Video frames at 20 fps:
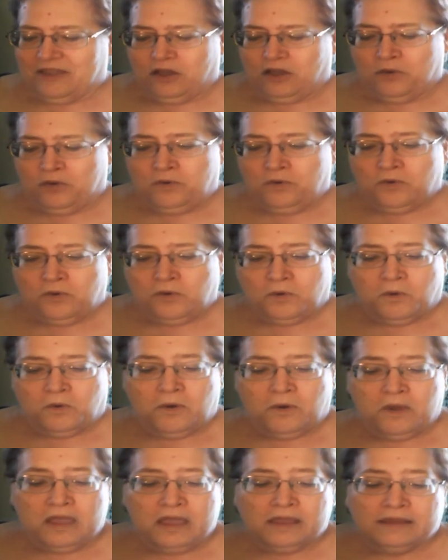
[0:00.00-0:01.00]
Oh,
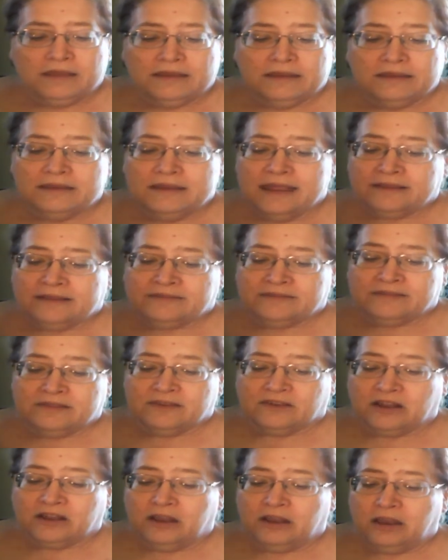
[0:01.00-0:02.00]
next
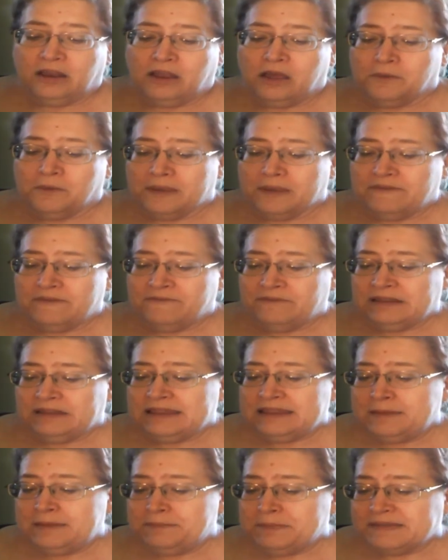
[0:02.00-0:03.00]
to Chloe,
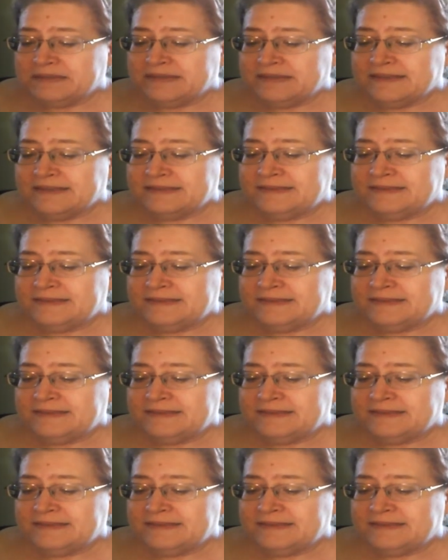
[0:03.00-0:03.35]
Philippe is the